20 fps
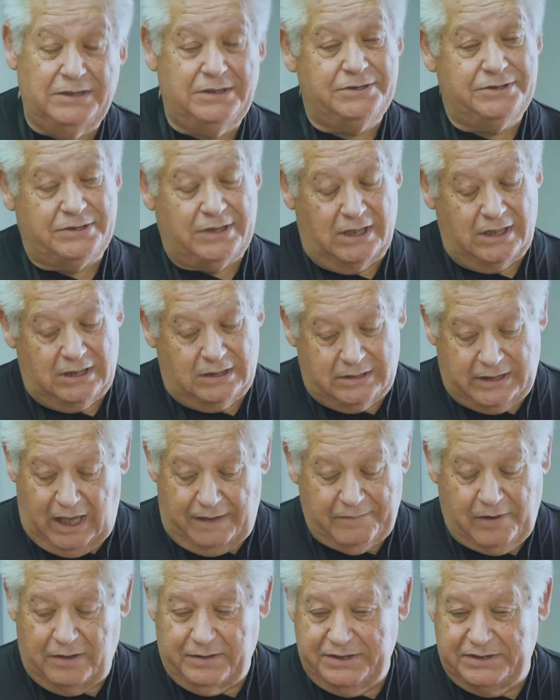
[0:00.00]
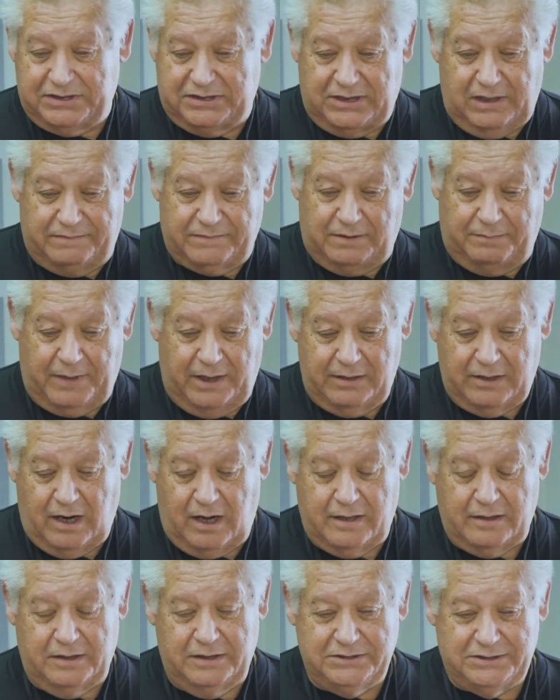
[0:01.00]
So I gave all this stuff to my
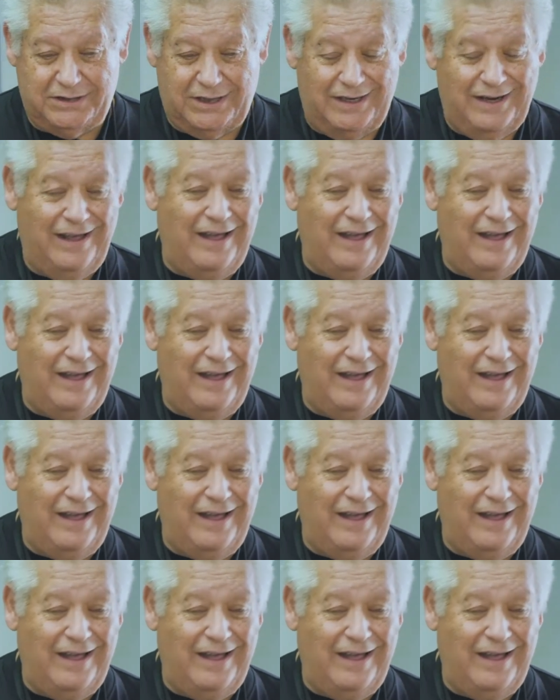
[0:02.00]
daughter and said,